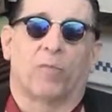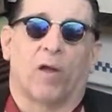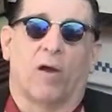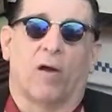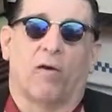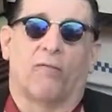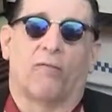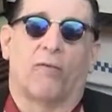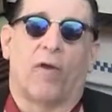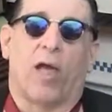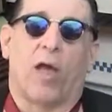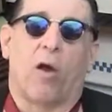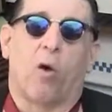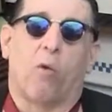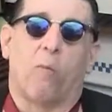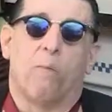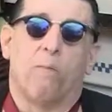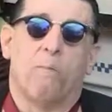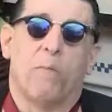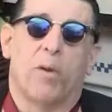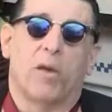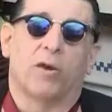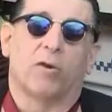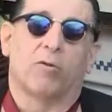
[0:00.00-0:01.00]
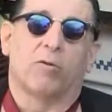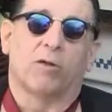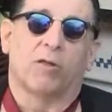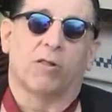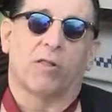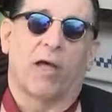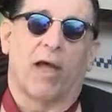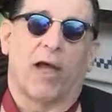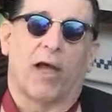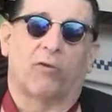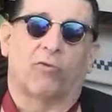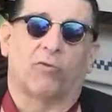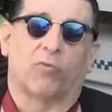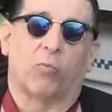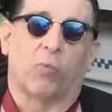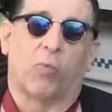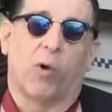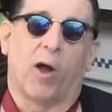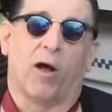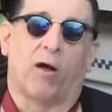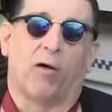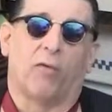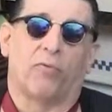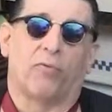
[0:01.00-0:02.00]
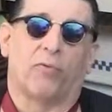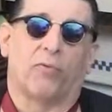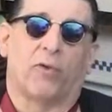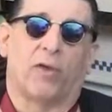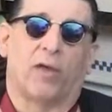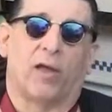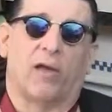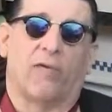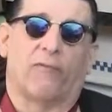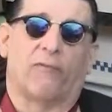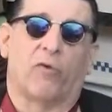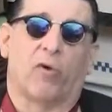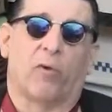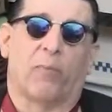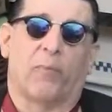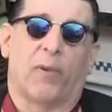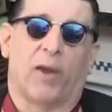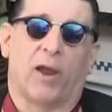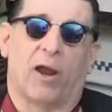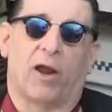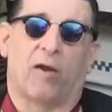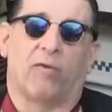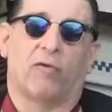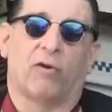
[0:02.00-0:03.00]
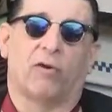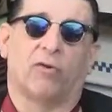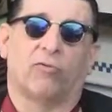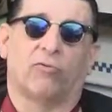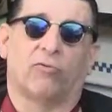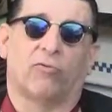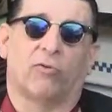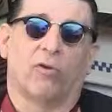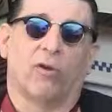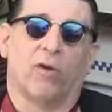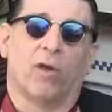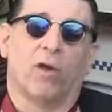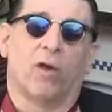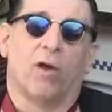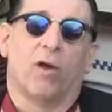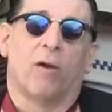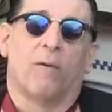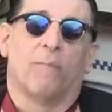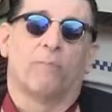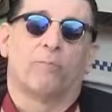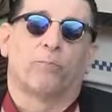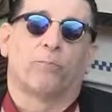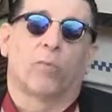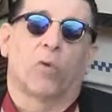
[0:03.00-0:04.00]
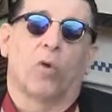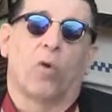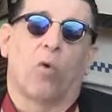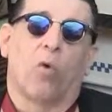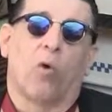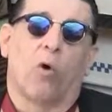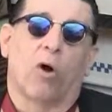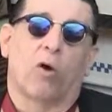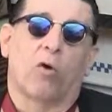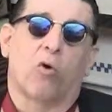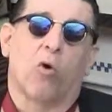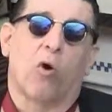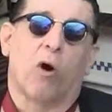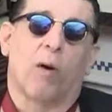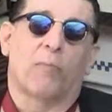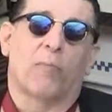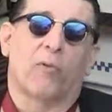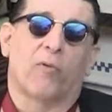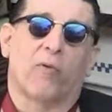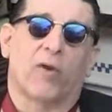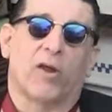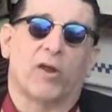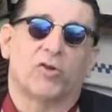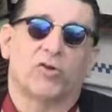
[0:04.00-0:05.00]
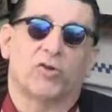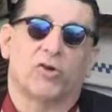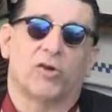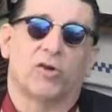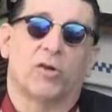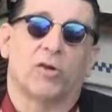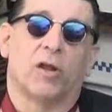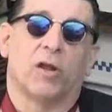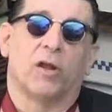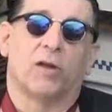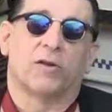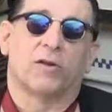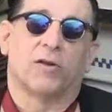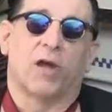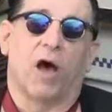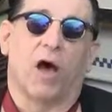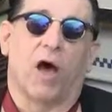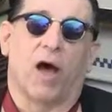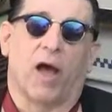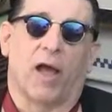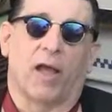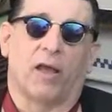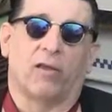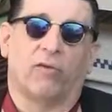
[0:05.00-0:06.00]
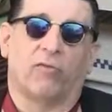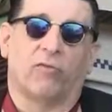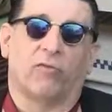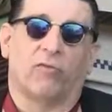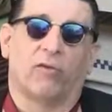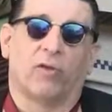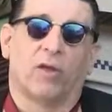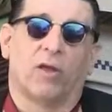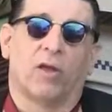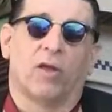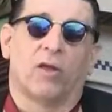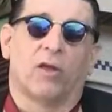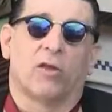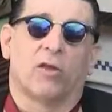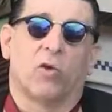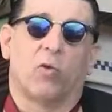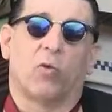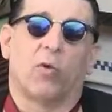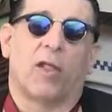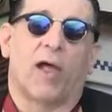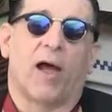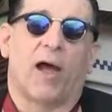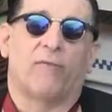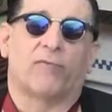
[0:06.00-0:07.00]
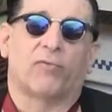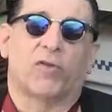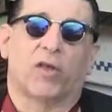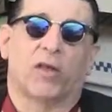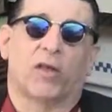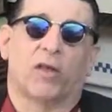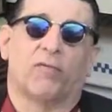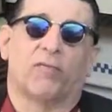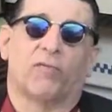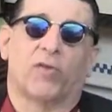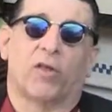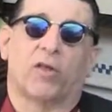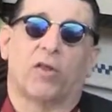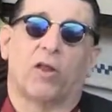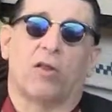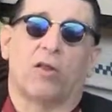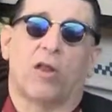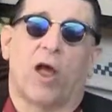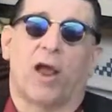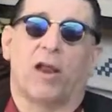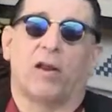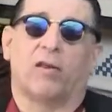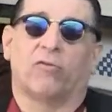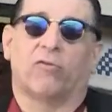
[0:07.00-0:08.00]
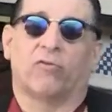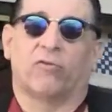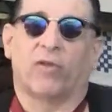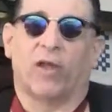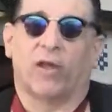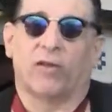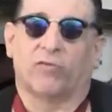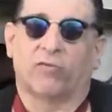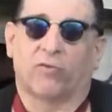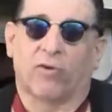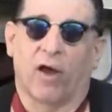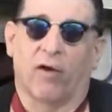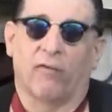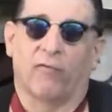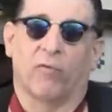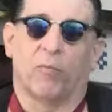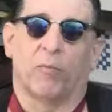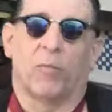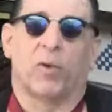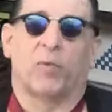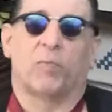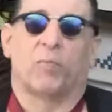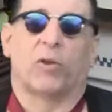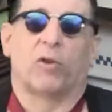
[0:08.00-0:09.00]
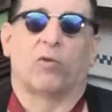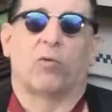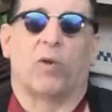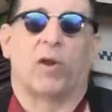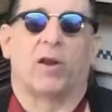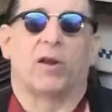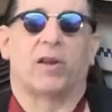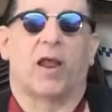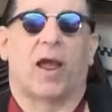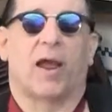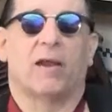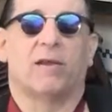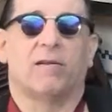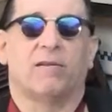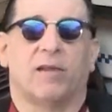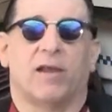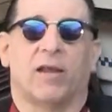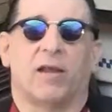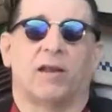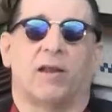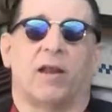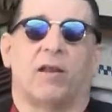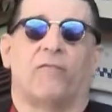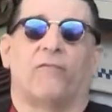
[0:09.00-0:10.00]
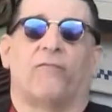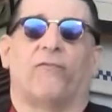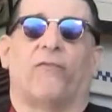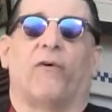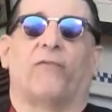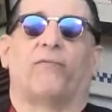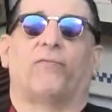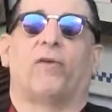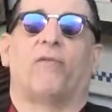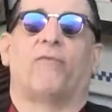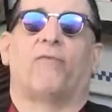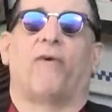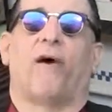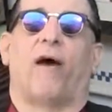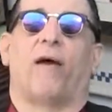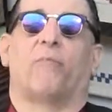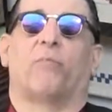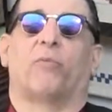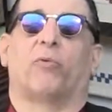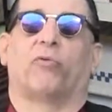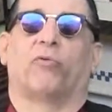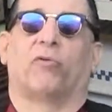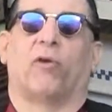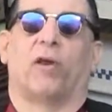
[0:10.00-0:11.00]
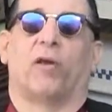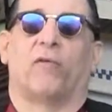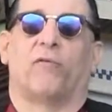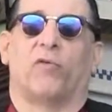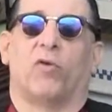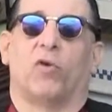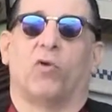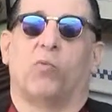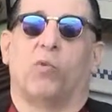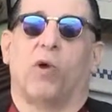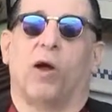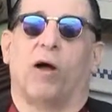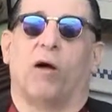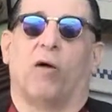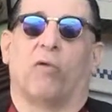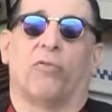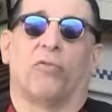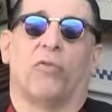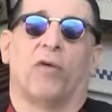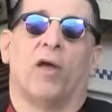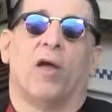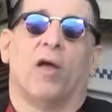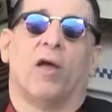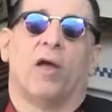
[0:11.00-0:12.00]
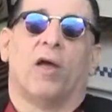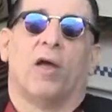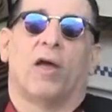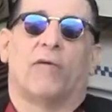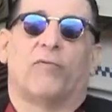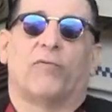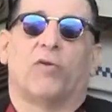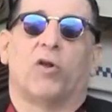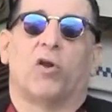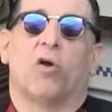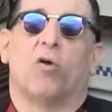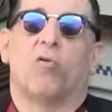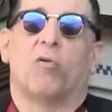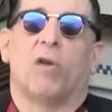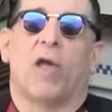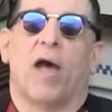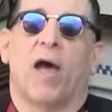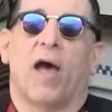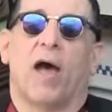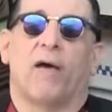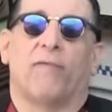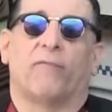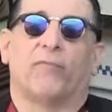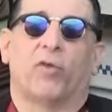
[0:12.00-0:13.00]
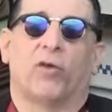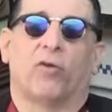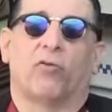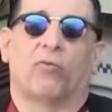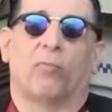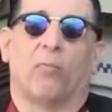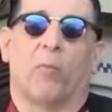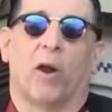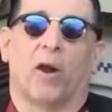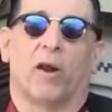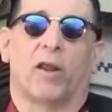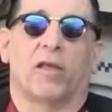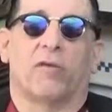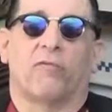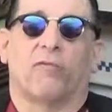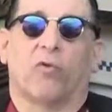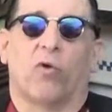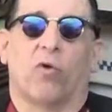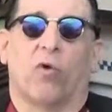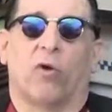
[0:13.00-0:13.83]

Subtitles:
of middle class wealth. If your parents or corporation dies, you will have to give the United States government between 19 and 55% of your wealth. If you don't have this money, of